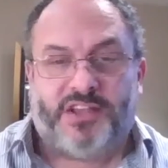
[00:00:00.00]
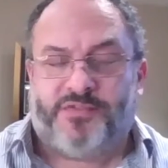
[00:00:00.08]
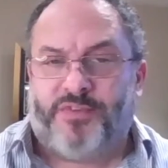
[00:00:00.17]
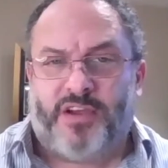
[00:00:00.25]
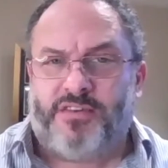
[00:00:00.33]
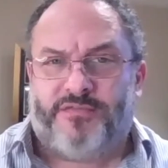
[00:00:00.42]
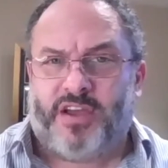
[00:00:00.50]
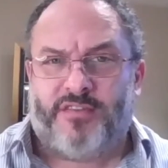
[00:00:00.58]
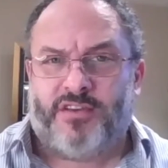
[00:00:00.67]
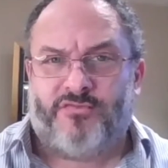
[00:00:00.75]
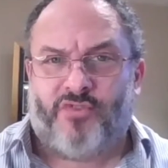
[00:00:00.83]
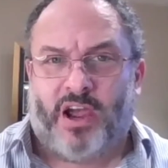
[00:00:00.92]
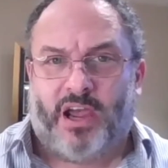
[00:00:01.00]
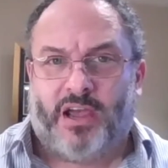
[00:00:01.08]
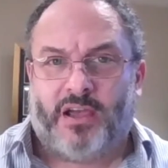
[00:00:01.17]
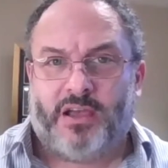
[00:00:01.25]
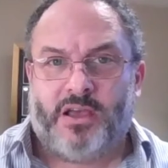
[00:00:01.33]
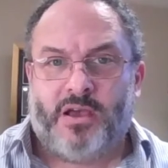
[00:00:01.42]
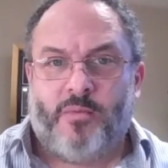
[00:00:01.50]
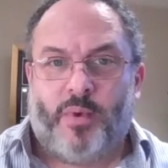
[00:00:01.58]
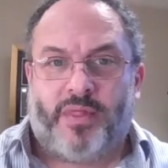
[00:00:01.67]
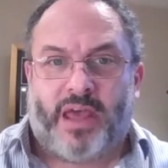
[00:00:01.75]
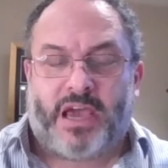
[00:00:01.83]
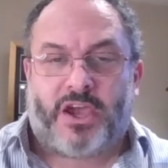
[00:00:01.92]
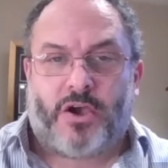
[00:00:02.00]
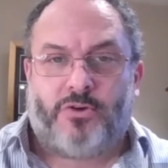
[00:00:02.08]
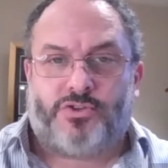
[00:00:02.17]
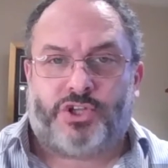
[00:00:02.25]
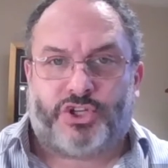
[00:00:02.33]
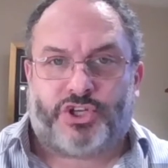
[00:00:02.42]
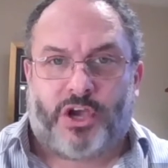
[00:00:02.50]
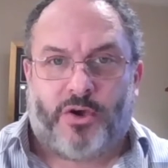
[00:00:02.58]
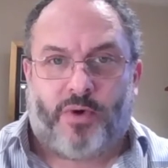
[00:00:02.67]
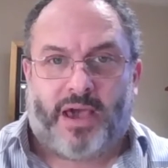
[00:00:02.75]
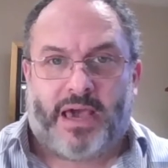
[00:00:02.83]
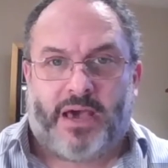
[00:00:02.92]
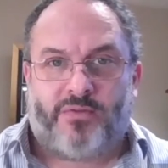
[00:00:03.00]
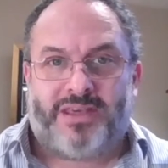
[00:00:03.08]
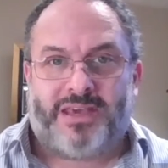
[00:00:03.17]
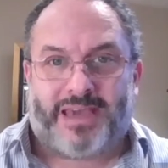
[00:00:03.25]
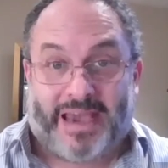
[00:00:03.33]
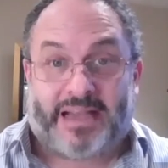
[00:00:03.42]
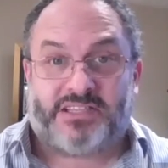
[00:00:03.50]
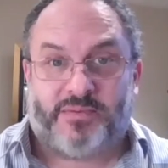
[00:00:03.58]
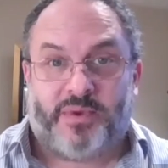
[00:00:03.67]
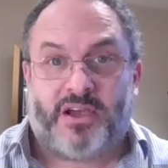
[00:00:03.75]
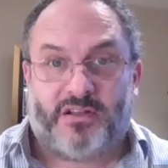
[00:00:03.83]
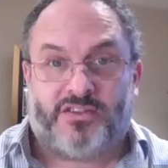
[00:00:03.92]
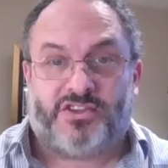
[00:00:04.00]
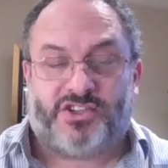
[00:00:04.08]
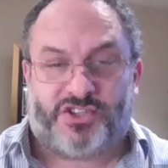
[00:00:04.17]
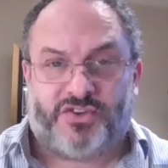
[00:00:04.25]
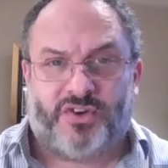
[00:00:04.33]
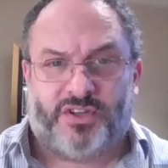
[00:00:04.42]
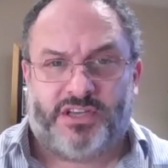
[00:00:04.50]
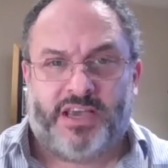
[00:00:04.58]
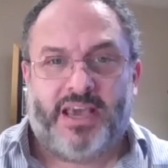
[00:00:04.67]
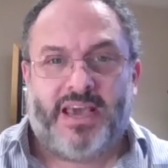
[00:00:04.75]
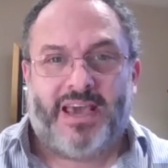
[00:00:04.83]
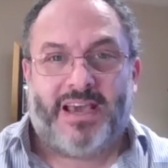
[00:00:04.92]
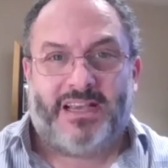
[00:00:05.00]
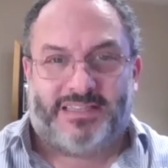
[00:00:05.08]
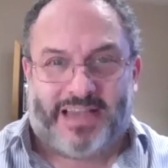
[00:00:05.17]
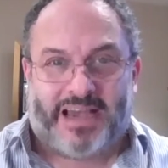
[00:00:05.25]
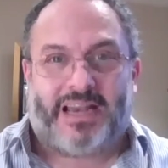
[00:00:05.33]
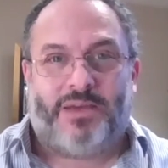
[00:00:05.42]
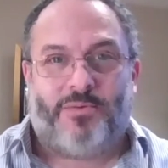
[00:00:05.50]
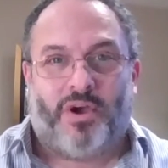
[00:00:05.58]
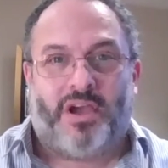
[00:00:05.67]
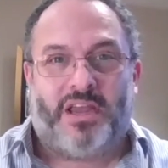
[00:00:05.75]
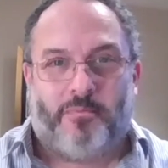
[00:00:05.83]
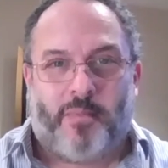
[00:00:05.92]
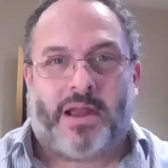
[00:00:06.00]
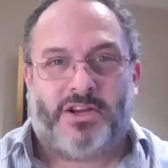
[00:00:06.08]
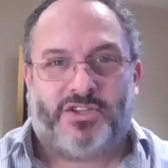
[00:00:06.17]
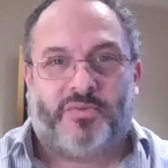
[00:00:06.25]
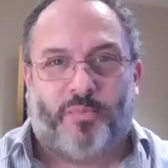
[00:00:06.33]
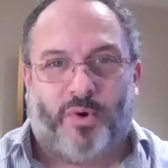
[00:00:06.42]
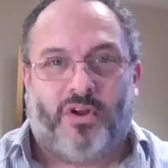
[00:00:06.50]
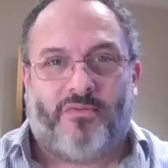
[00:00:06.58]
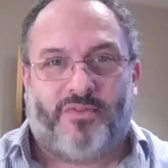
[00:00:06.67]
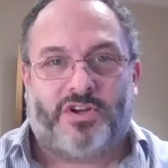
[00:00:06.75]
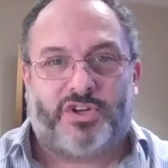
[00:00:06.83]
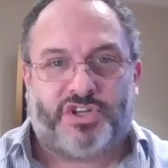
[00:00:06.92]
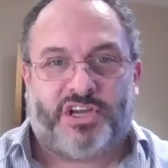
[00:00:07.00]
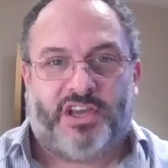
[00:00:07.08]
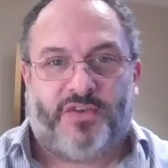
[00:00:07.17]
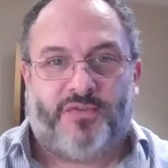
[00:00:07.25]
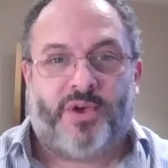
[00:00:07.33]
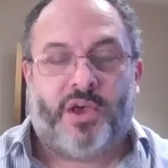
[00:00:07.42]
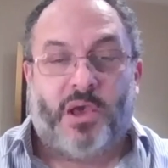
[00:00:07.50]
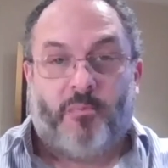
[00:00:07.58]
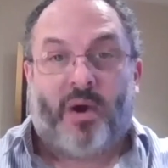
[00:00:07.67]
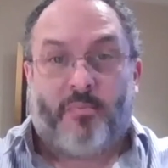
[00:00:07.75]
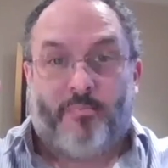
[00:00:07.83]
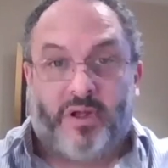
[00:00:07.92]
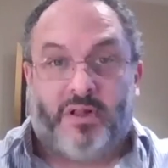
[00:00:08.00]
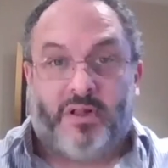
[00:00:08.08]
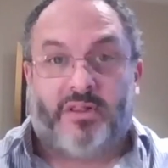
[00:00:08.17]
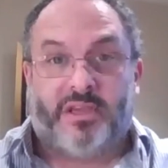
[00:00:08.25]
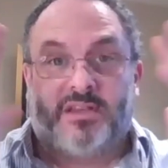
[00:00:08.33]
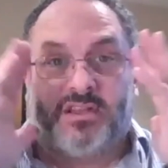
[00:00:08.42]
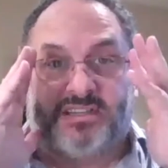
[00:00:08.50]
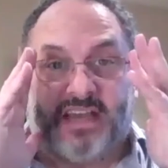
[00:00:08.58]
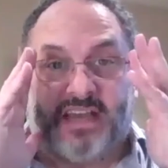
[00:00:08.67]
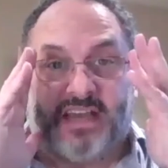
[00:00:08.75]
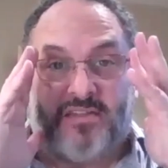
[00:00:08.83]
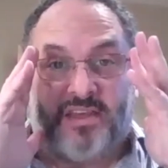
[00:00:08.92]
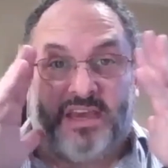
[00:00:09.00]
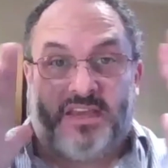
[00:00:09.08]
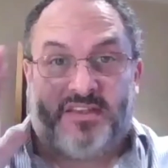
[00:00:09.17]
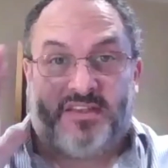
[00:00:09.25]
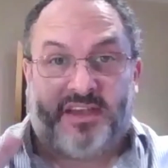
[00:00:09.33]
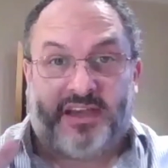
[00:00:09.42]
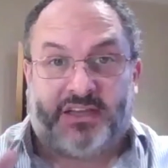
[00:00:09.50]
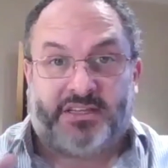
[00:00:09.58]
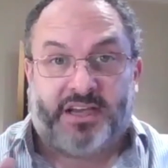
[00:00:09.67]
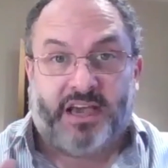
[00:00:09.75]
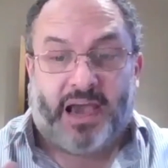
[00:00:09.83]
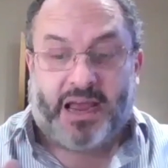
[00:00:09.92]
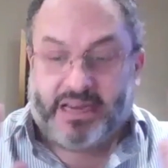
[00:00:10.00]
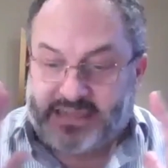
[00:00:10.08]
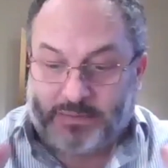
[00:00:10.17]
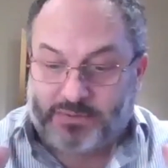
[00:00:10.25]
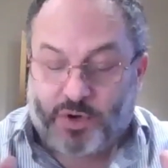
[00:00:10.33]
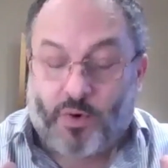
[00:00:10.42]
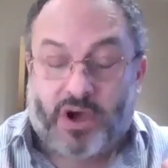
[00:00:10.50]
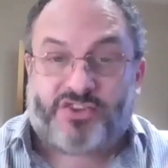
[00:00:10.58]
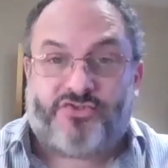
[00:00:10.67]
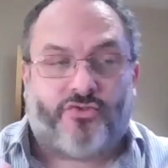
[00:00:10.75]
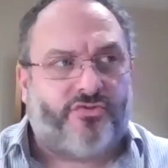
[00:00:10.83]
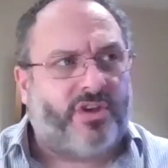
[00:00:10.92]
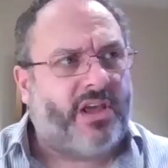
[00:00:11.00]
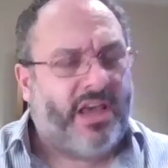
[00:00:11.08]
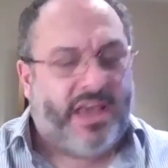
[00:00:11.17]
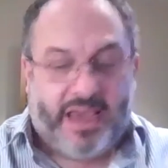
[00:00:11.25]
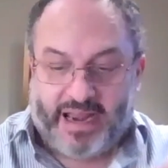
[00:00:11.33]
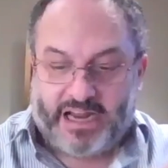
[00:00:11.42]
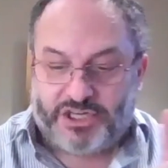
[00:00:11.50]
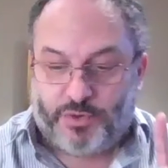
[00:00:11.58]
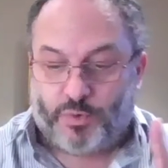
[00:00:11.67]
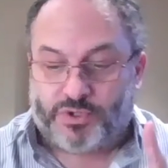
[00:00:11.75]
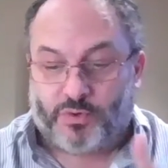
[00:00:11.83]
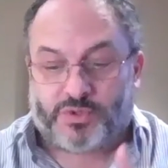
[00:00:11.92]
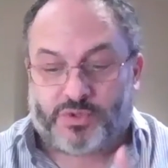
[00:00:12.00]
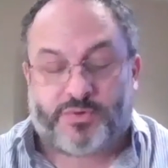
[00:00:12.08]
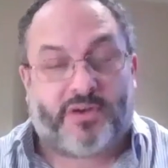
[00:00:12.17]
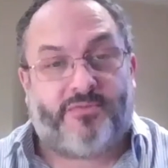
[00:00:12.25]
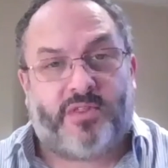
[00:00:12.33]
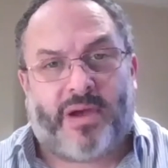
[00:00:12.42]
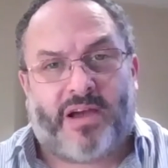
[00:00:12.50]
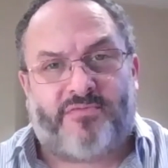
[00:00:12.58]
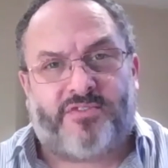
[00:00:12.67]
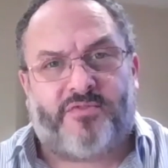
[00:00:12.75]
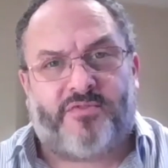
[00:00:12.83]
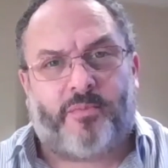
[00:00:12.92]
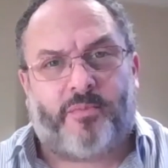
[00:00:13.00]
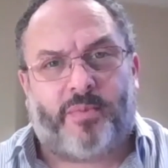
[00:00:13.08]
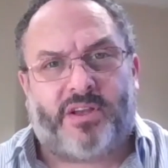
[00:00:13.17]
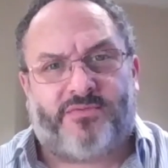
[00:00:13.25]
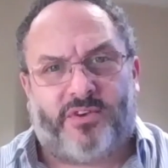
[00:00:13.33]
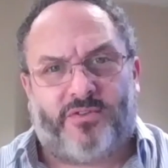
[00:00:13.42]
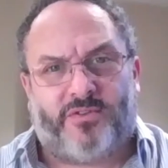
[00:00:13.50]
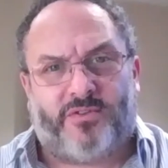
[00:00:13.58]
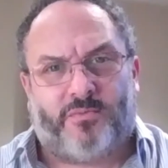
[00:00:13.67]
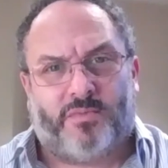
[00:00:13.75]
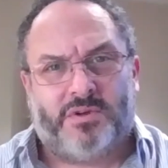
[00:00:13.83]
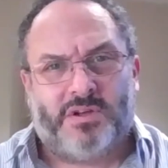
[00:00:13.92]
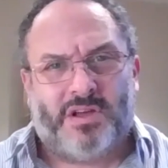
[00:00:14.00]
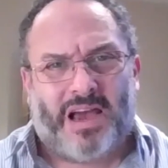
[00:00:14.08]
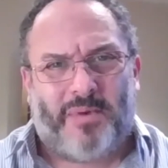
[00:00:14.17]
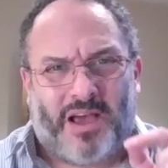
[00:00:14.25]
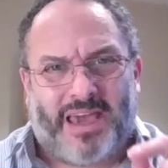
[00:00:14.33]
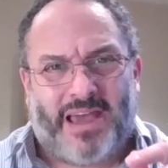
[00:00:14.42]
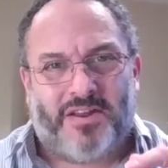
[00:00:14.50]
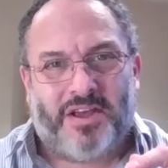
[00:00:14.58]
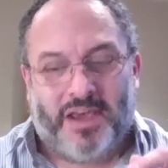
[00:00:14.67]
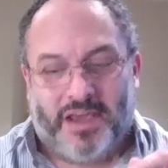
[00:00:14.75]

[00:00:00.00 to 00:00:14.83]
It's very, very rare. But that goes to show how the Academy understood exactly what he'd managed to pull off and achieve by building the set that he did. And it's actually quite extraordinary. It actually was also up for the BAFTA for Best Film. I mean, again,